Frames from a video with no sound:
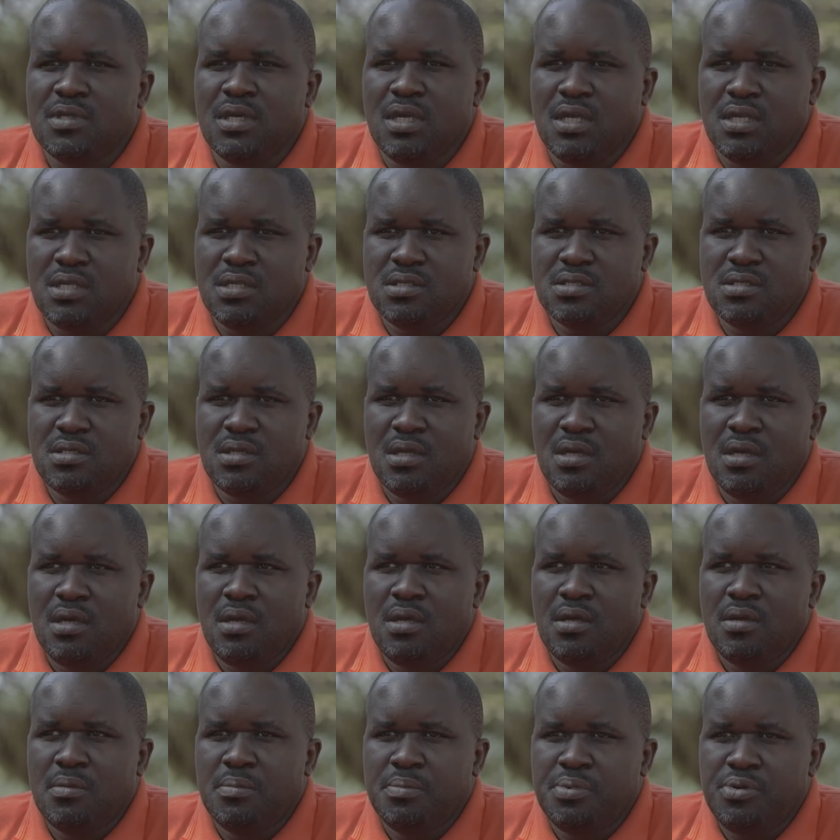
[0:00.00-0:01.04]
is
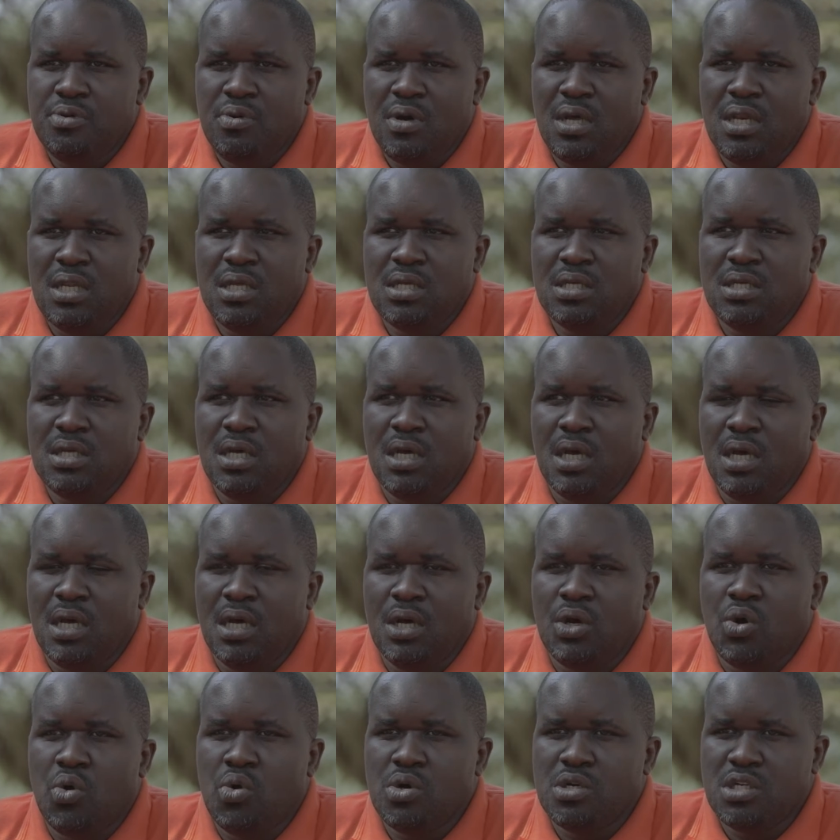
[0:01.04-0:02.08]
purely
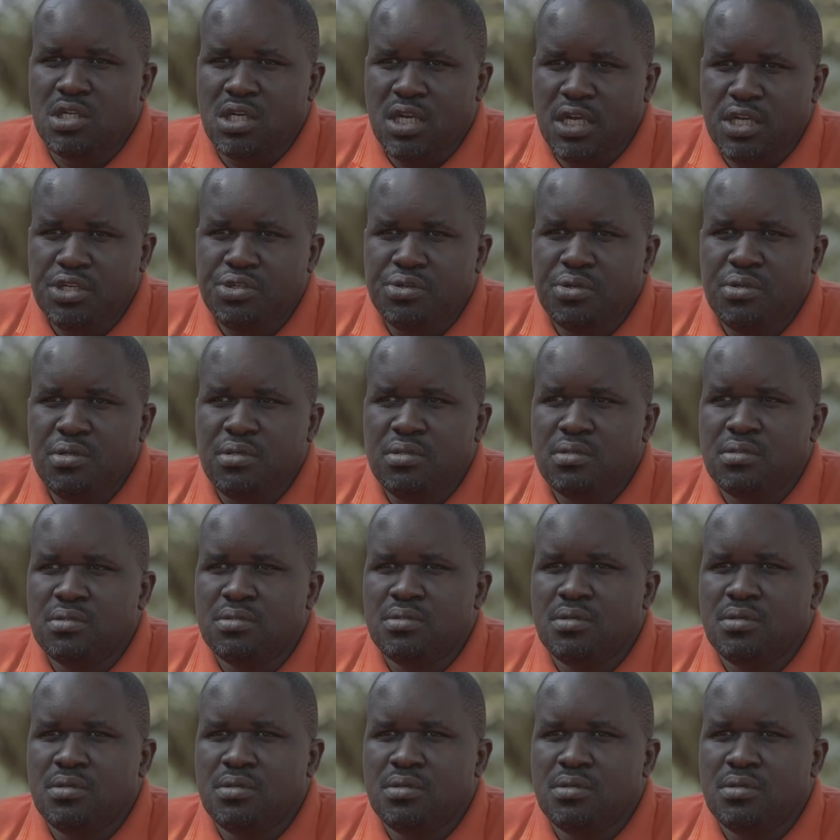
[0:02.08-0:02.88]
coordination